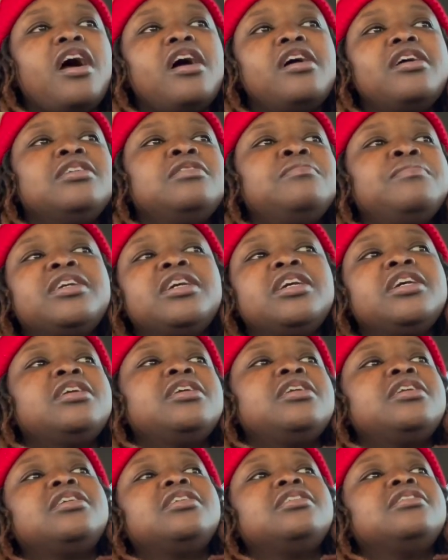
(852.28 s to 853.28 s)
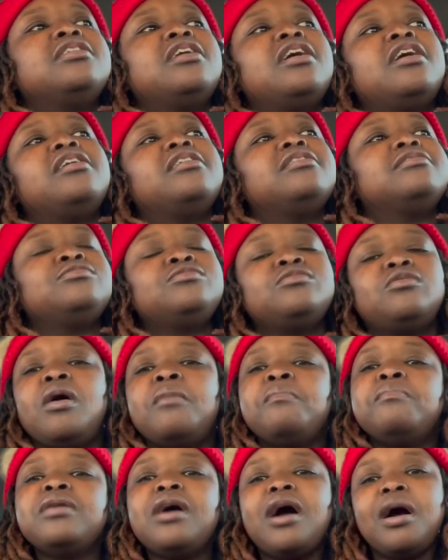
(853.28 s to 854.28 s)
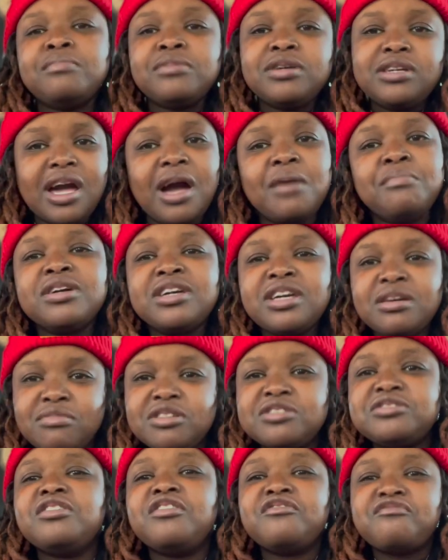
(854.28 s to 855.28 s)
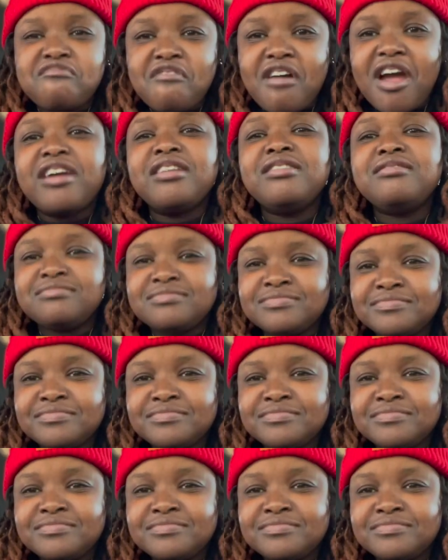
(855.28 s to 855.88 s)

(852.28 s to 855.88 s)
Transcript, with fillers: in the beginning of the year, you know, I'm gonna get my stuff right.